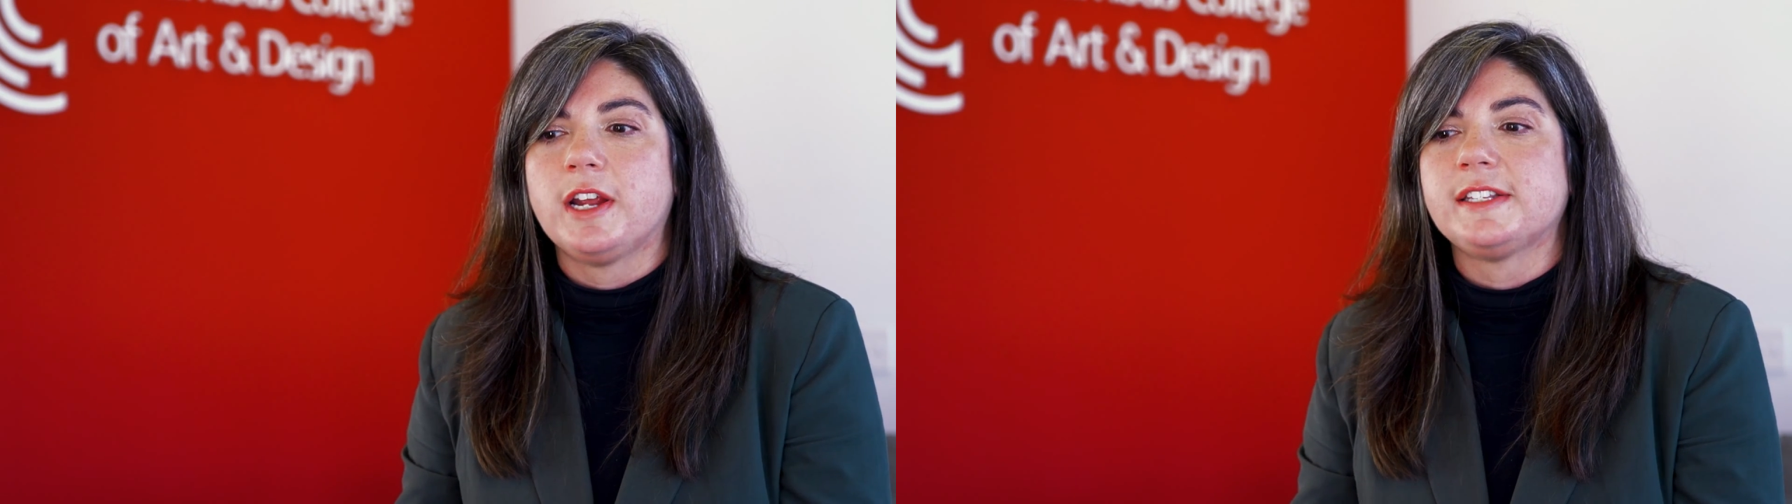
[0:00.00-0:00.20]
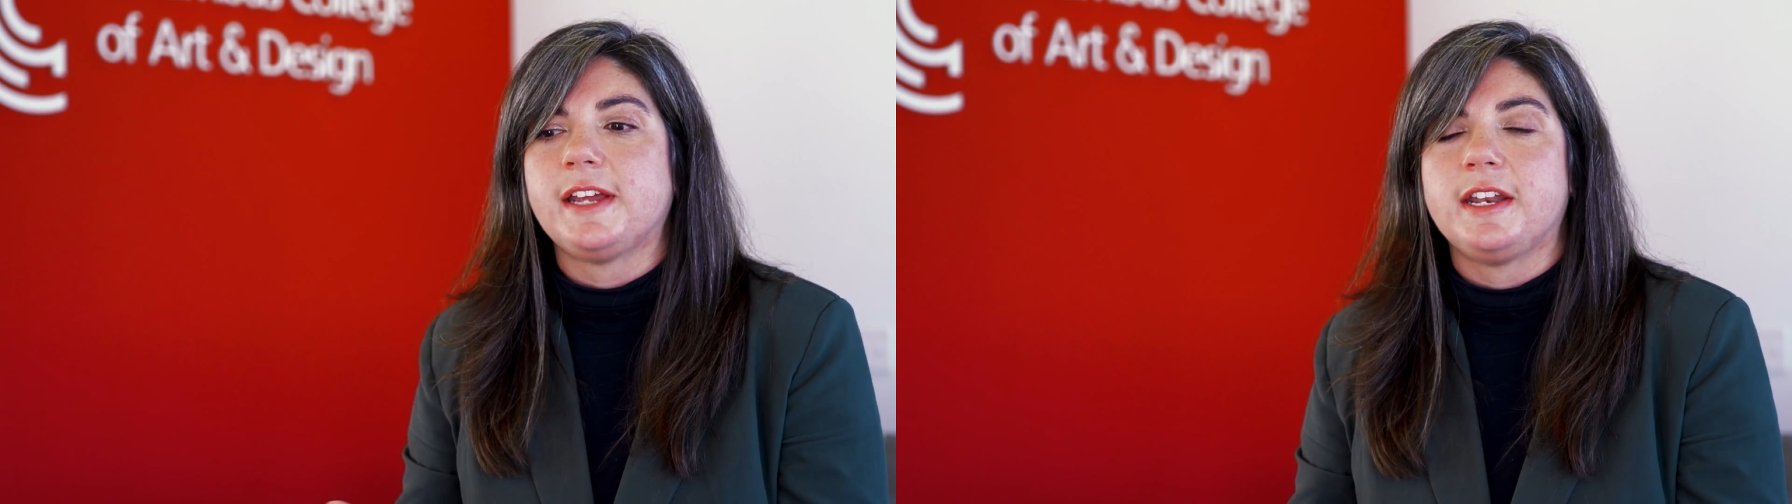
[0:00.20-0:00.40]

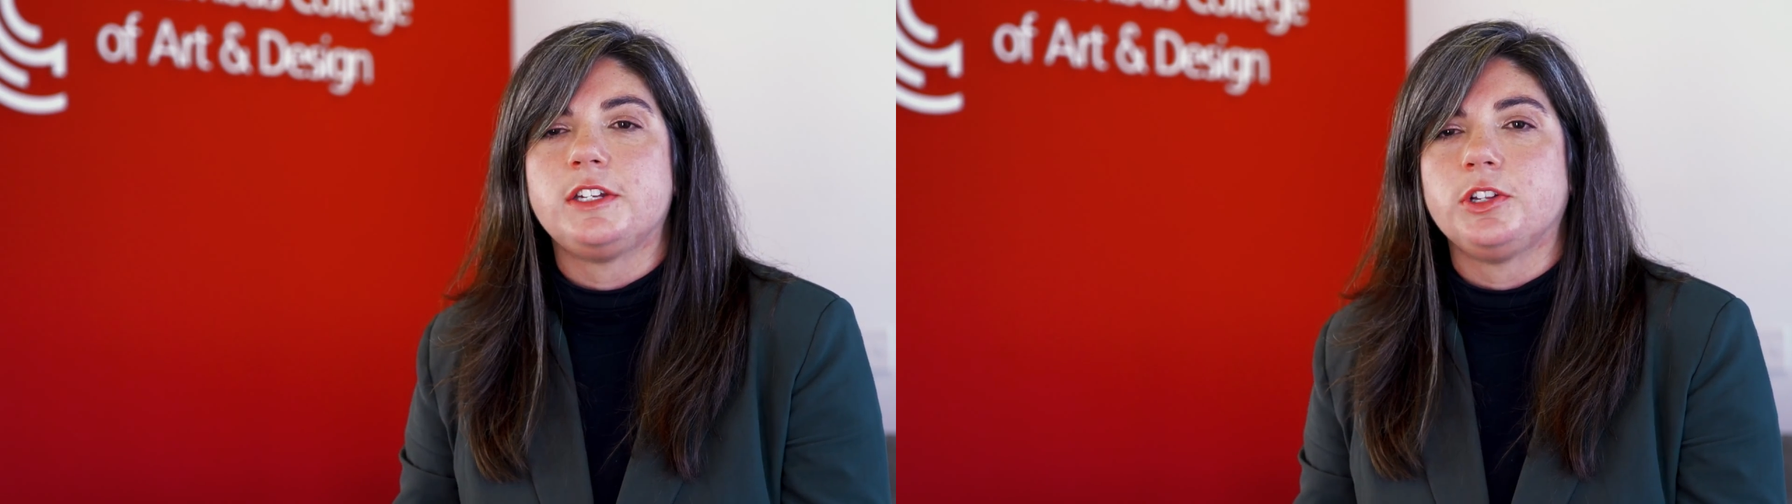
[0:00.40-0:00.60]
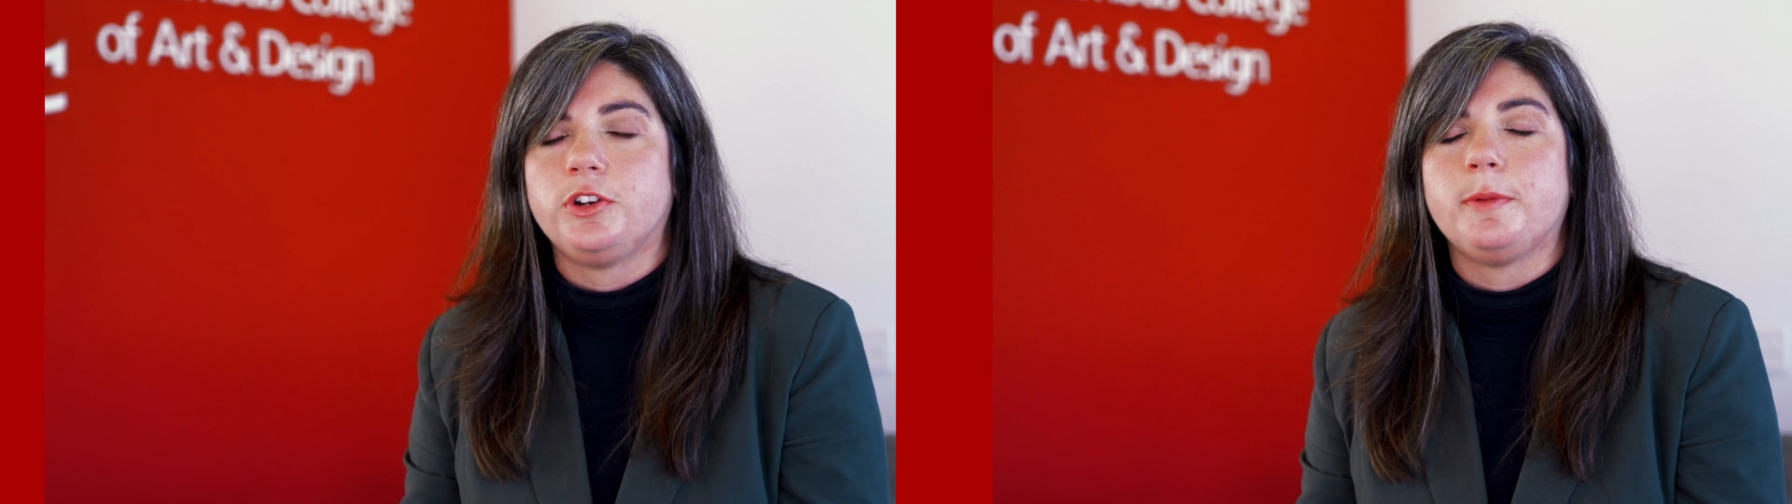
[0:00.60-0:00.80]
excited
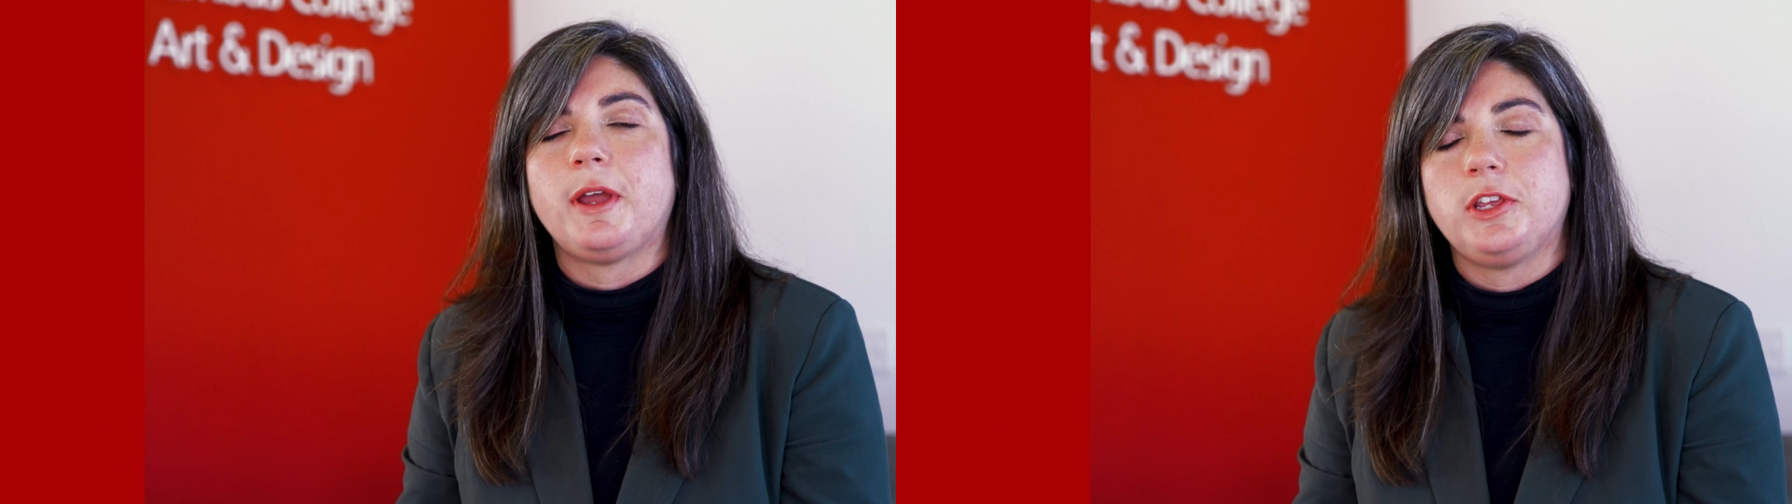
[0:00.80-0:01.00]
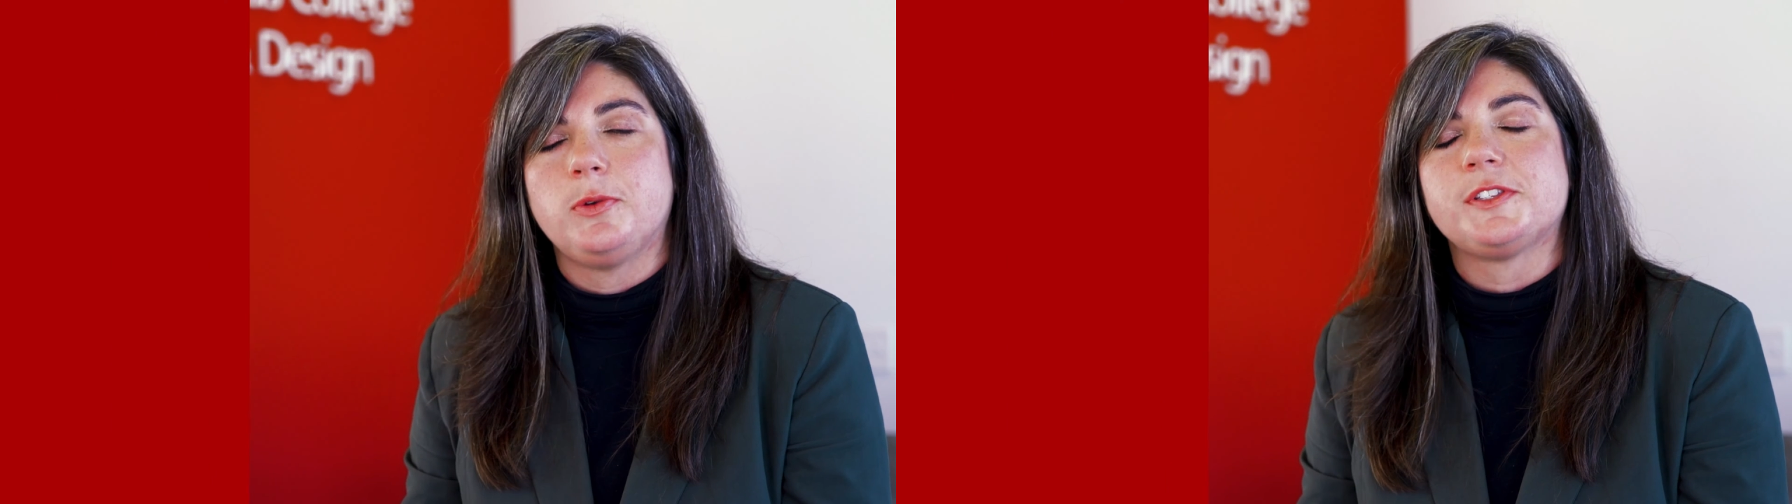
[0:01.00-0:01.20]
to learn
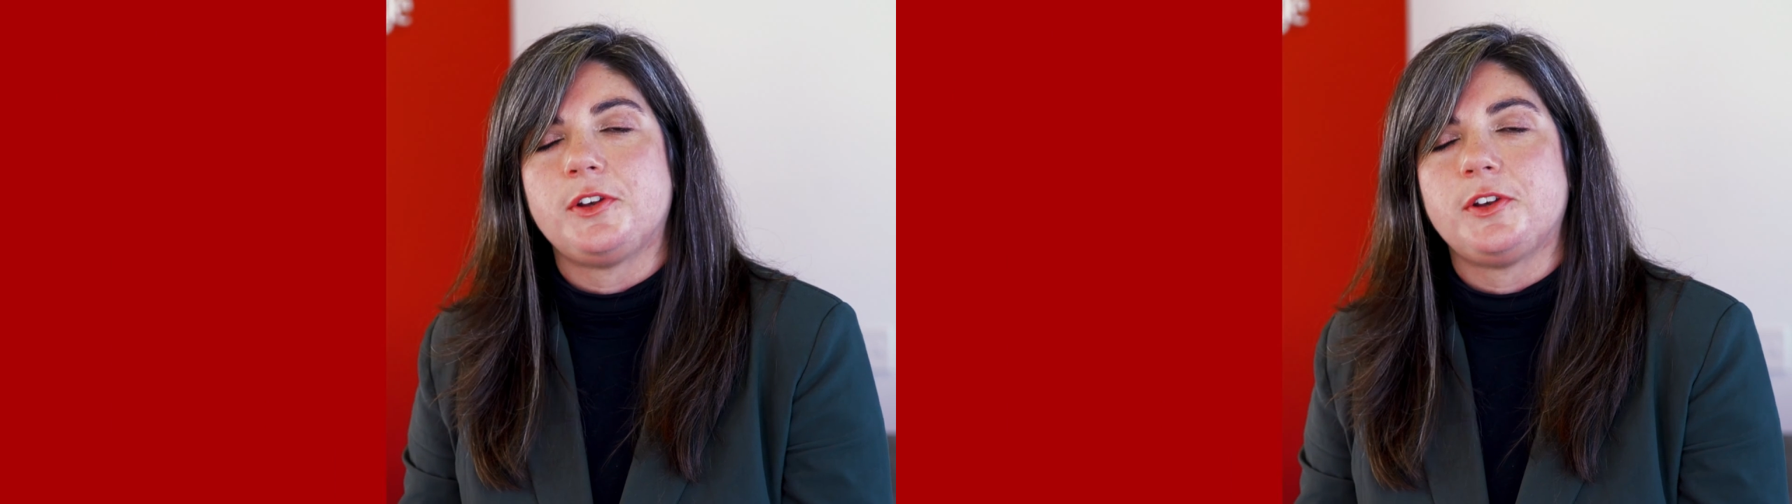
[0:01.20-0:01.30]
about you as an